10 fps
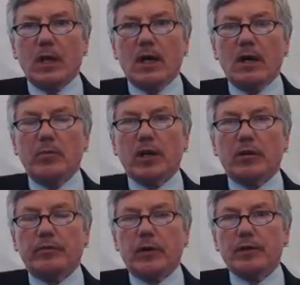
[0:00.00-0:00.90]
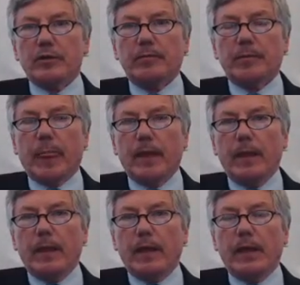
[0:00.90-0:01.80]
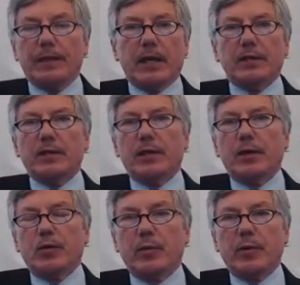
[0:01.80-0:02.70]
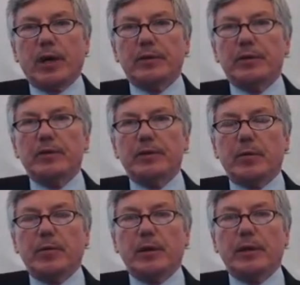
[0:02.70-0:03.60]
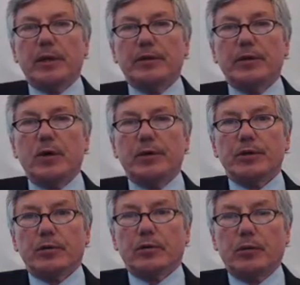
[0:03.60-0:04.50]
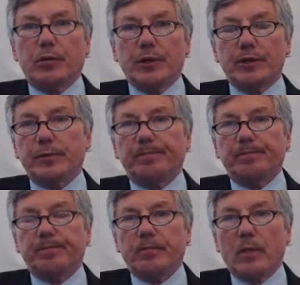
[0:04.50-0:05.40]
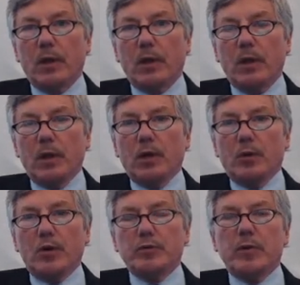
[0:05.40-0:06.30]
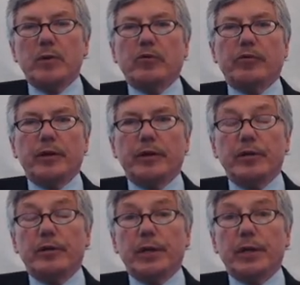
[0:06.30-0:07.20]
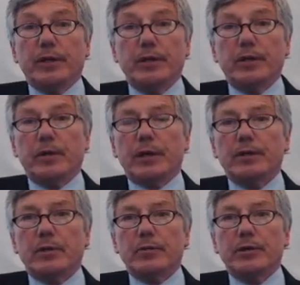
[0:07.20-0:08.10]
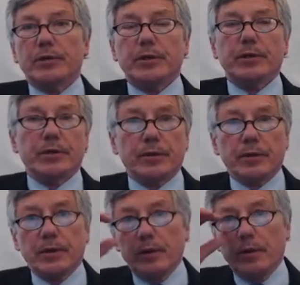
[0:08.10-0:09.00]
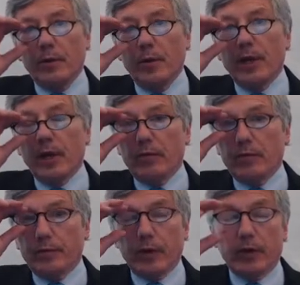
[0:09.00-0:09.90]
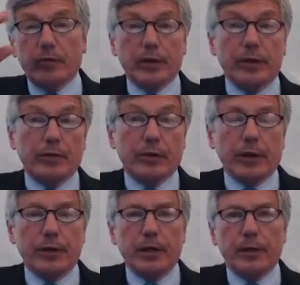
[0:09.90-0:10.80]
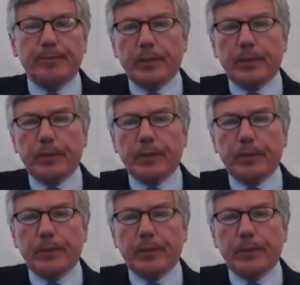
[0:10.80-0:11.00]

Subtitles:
I'm Michael Fossel. At Telocyte, we're about to do something that has no historical precedent. Most people feel that you cannot cure Alzheimer's disease. We have a very different idea.